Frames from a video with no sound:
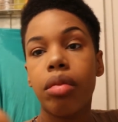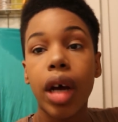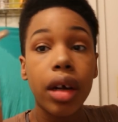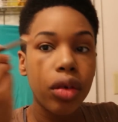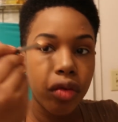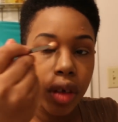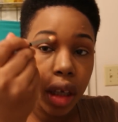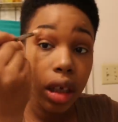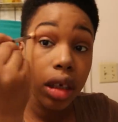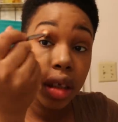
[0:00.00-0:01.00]
But I do feel
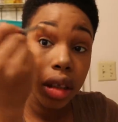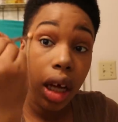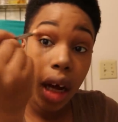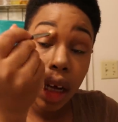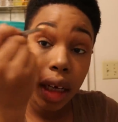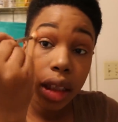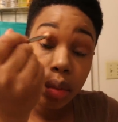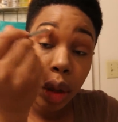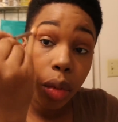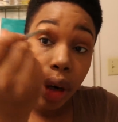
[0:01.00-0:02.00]
like it just highlights
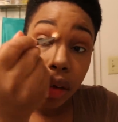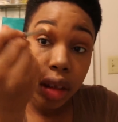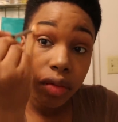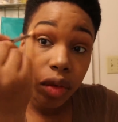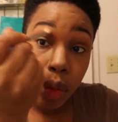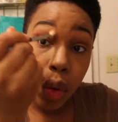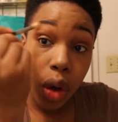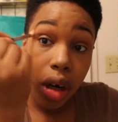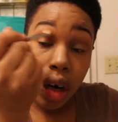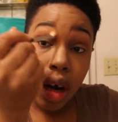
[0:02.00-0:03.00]
my brows even
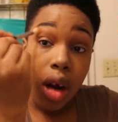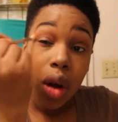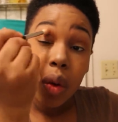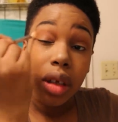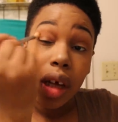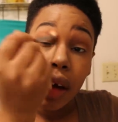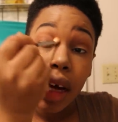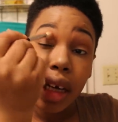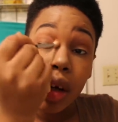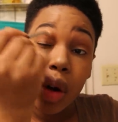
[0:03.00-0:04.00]
more without
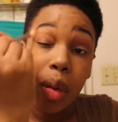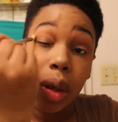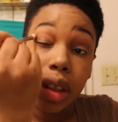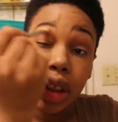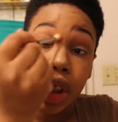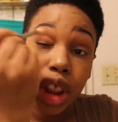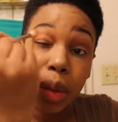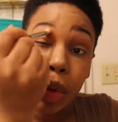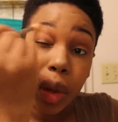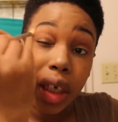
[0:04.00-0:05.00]
adding a whole bunch of
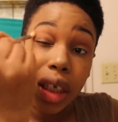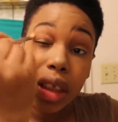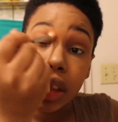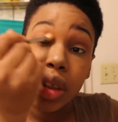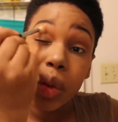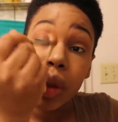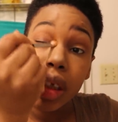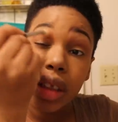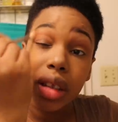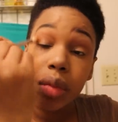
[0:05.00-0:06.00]
shimmeriness to it.
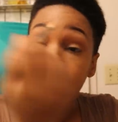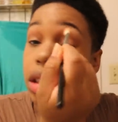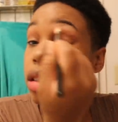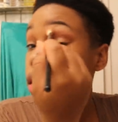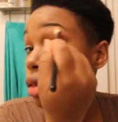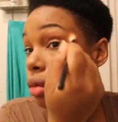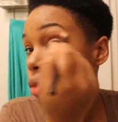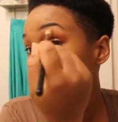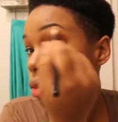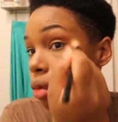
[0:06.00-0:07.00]
It just makes it
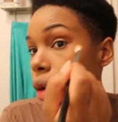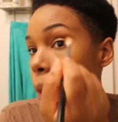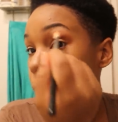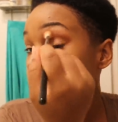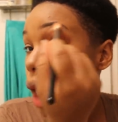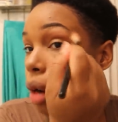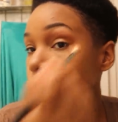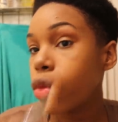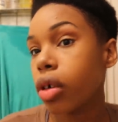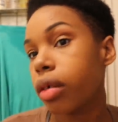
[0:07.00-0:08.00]
pop
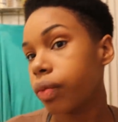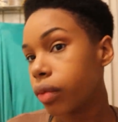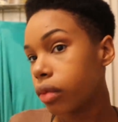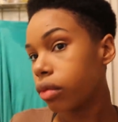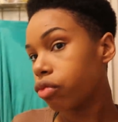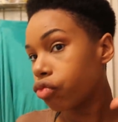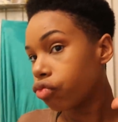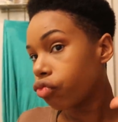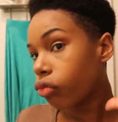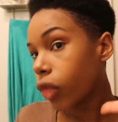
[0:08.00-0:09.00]
more.
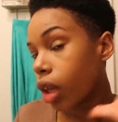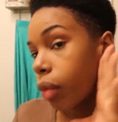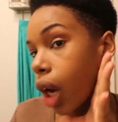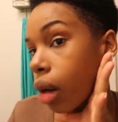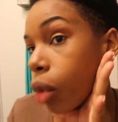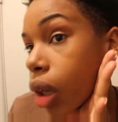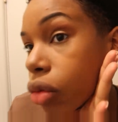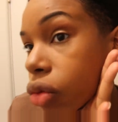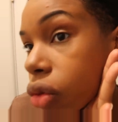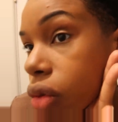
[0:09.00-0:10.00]
My
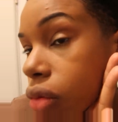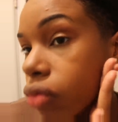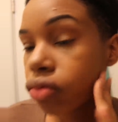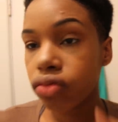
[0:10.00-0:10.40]
eyebrows.